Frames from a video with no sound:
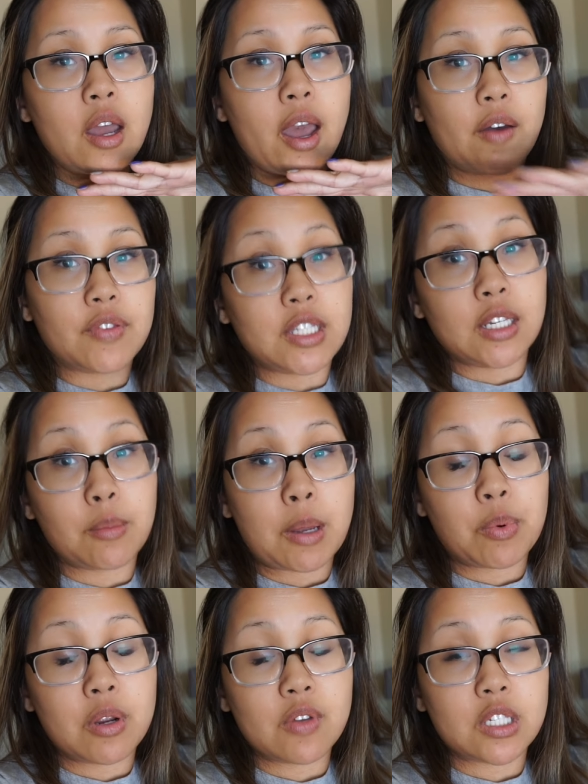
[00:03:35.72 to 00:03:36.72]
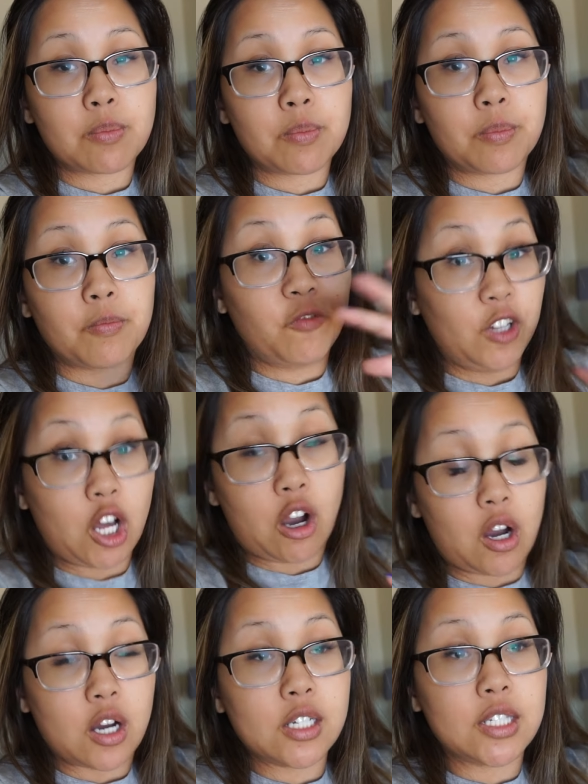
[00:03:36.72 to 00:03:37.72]
have seen in my previous
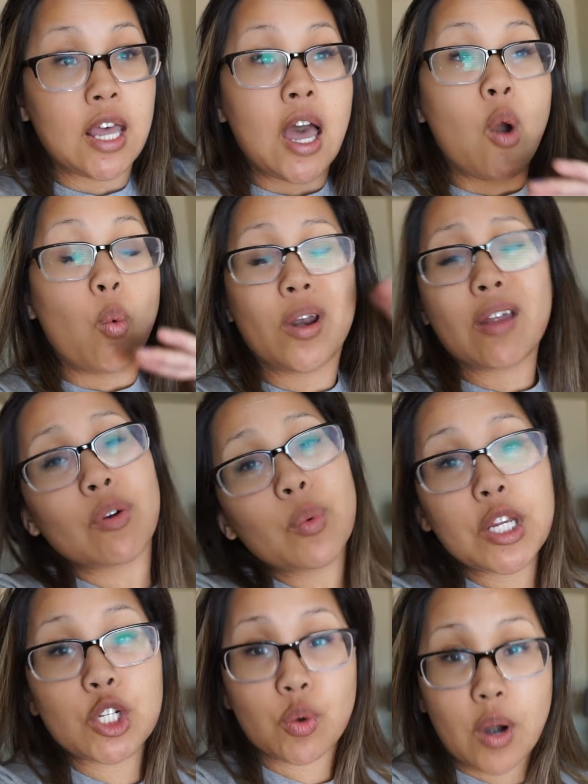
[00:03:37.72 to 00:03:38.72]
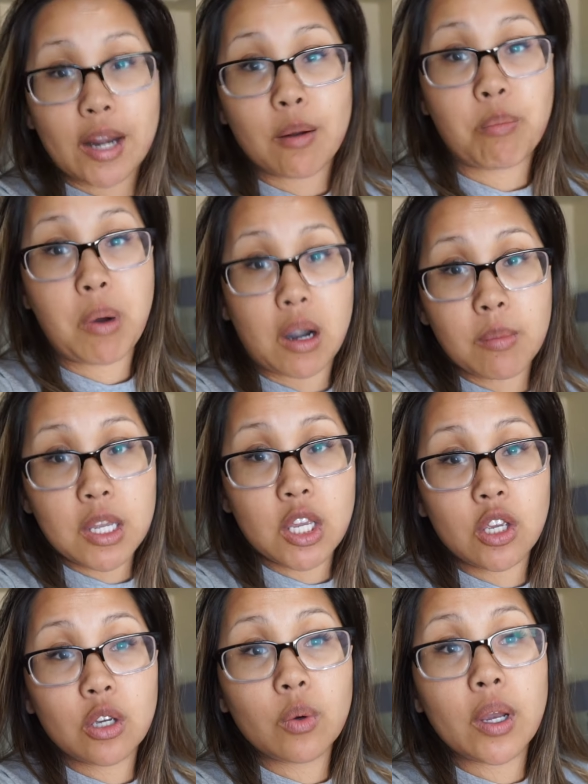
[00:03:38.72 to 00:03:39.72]
vlogs, whenever we try to
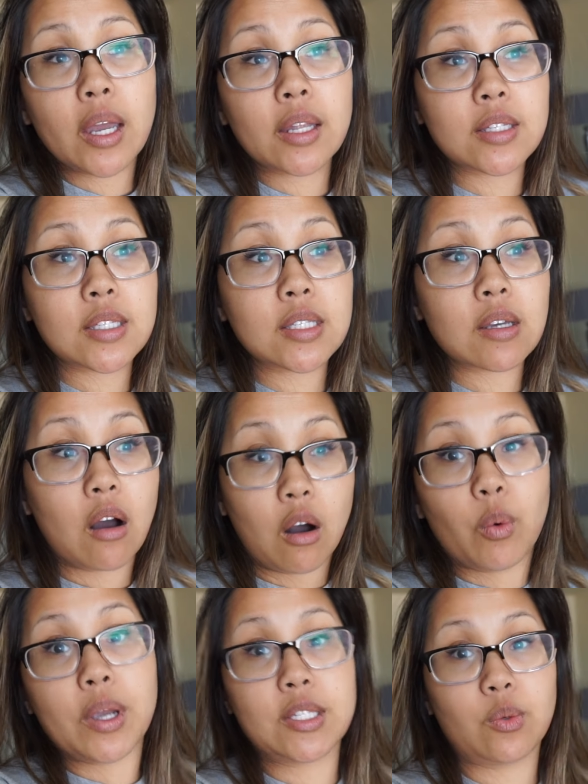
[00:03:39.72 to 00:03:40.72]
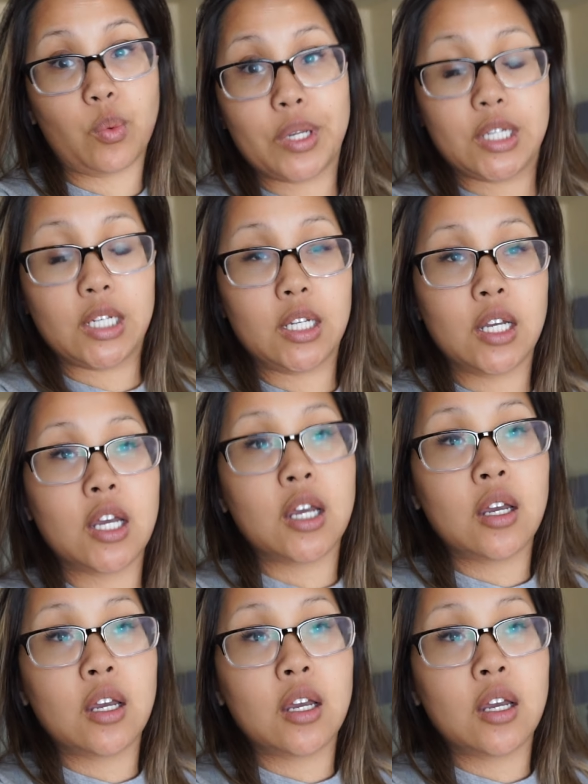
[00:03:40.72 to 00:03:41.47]
barbecue, it's always windy.